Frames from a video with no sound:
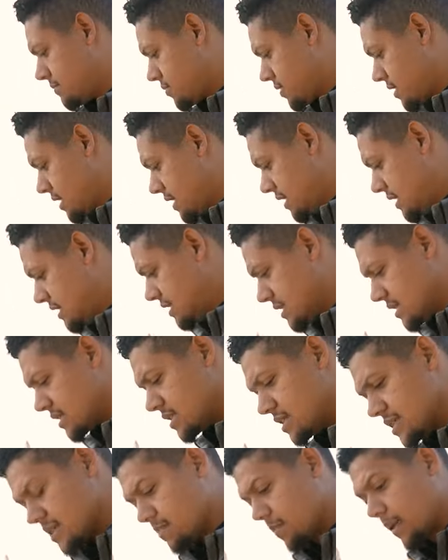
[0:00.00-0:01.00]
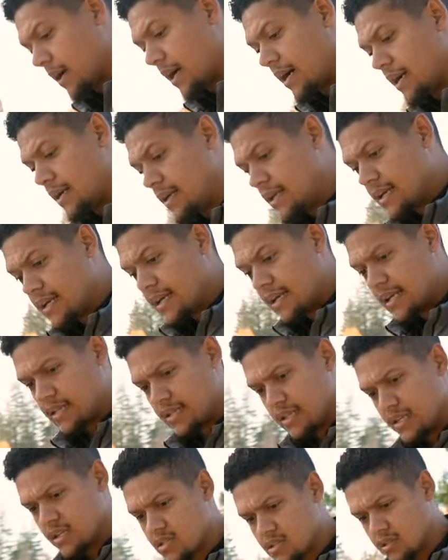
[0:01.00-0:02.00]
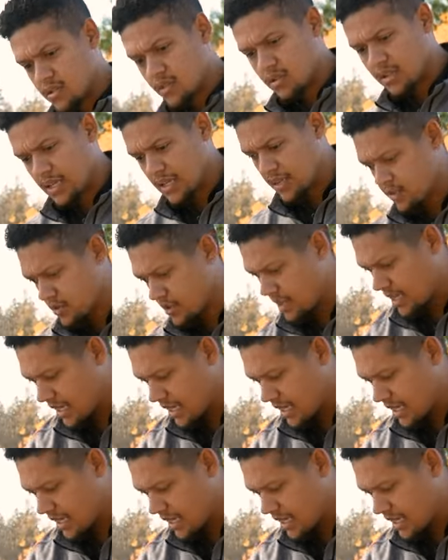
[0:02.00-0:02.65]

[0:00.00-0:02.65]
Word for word: pretty easy to spot. It does look like there